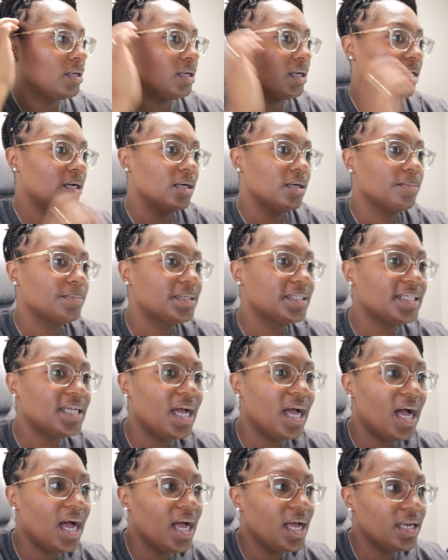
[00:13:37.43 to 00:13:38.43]
Because
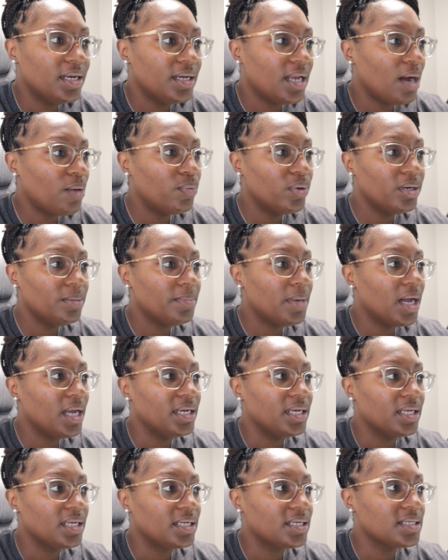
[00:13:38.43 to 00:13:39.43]
I wouldn't
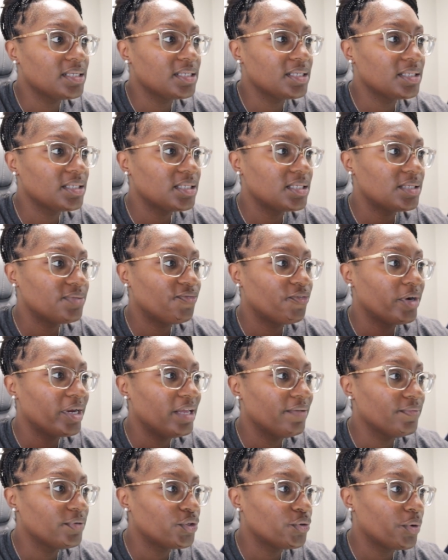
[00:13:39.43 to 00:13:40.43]
mind it, because it's free
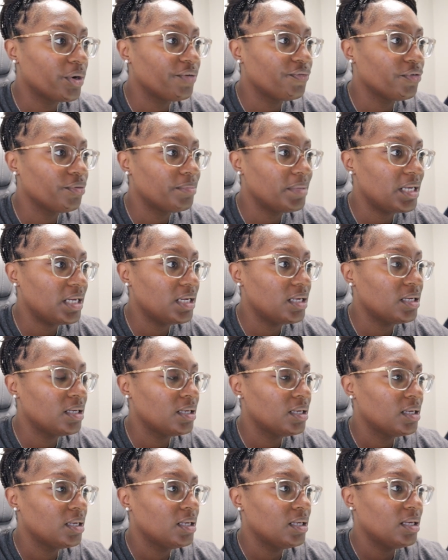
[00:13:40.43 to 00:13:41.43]
inventory for me,
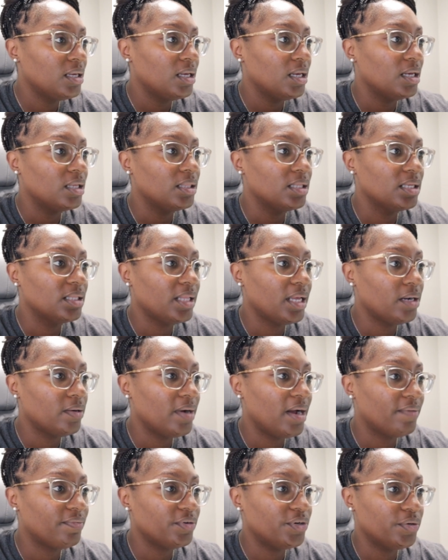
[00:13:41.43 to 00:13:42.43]
and then they don't
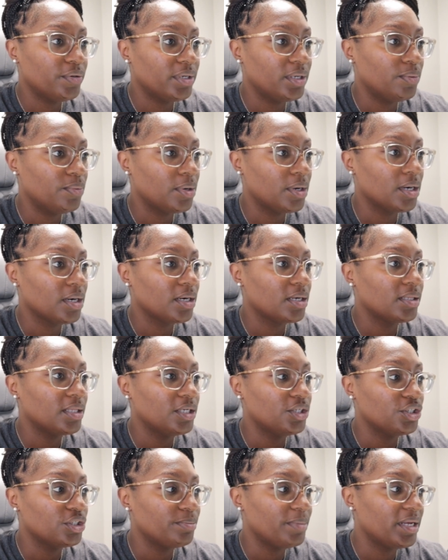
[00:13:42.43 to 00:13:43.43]
have to do any work.
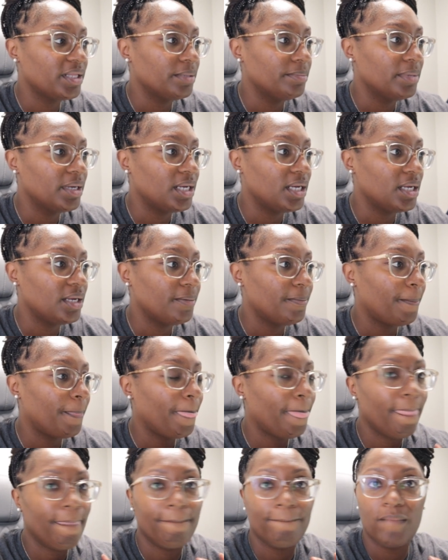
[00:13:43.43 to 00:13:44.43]
They just make the money.
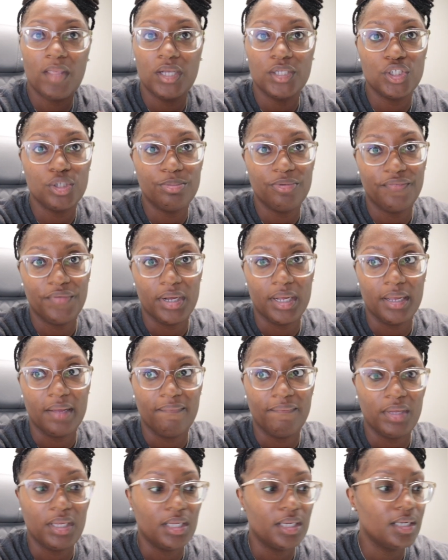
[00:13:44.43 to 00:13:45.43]
Super fucking
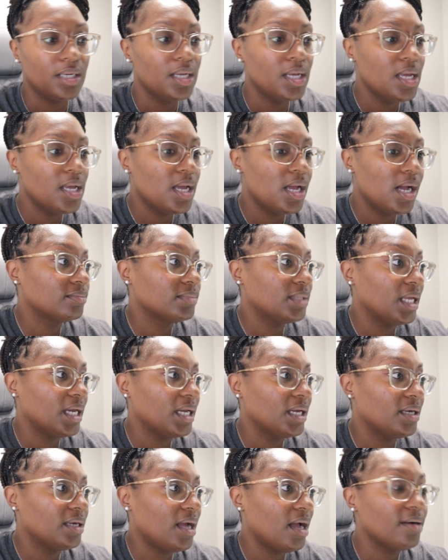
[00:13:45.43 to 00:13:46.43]
convenient.
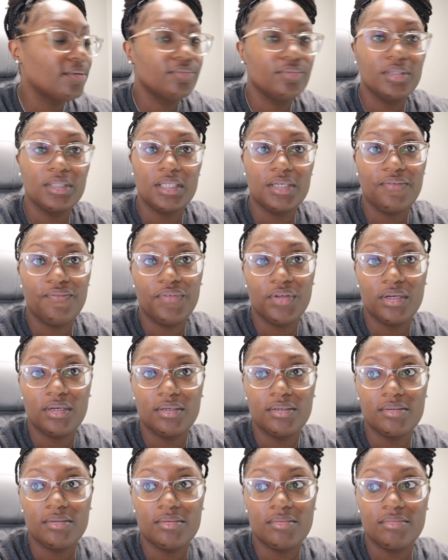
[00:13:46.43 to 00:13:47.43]
Like, I really
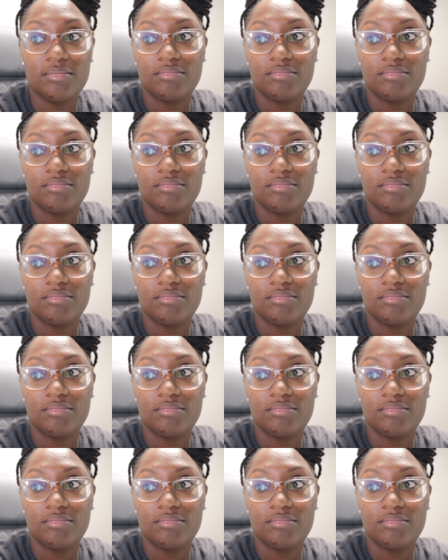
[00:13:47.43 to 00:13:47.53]
feel